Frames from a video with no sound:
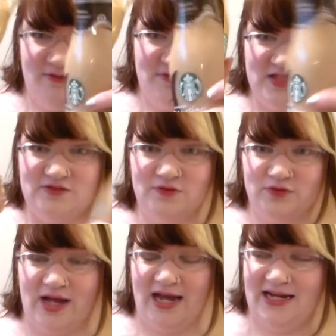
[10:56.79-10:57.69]
of this
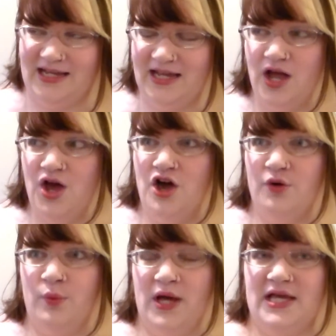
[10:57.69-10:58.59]
variety
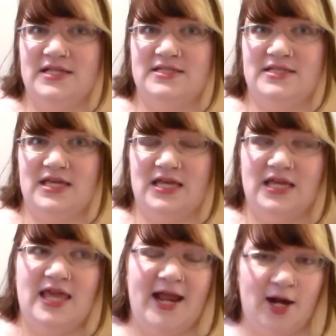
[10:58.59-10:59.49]
was
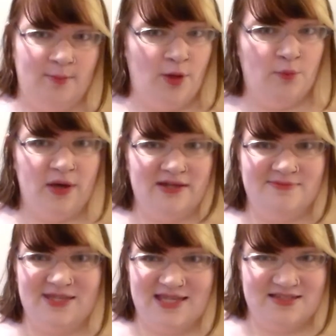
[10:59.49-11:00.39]
the caramel
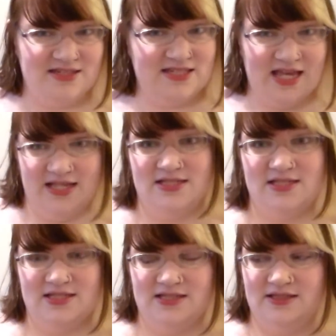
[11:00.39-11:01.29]
one because it
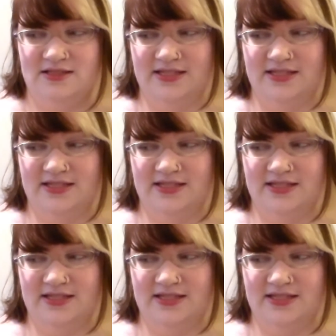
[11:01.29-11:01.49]
tastes